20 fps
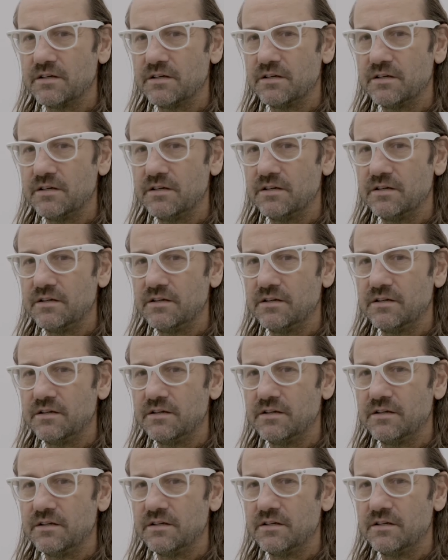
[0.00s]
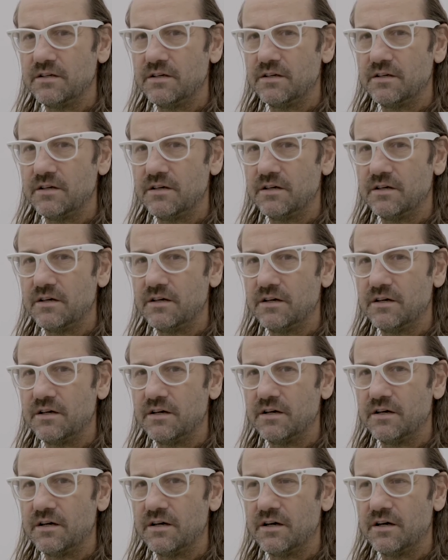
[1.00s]

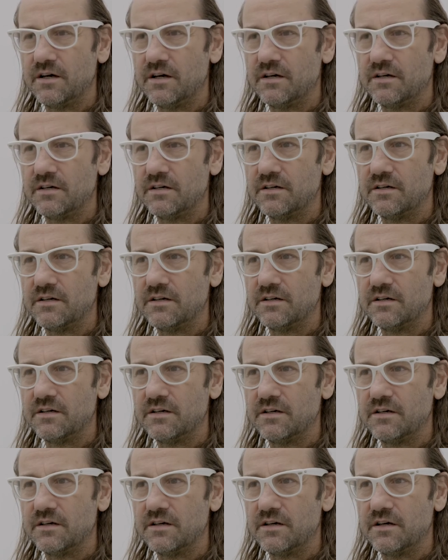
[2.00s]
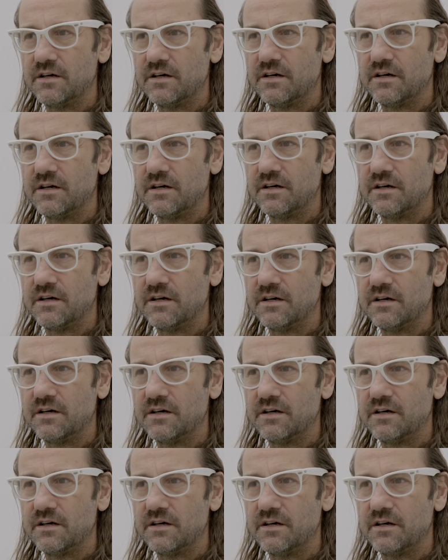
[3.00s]

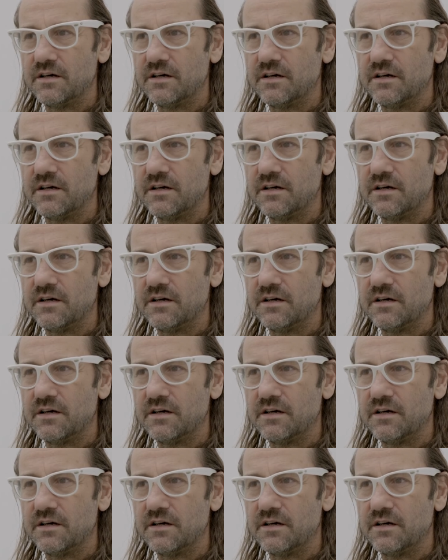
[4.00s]
(no one is talking)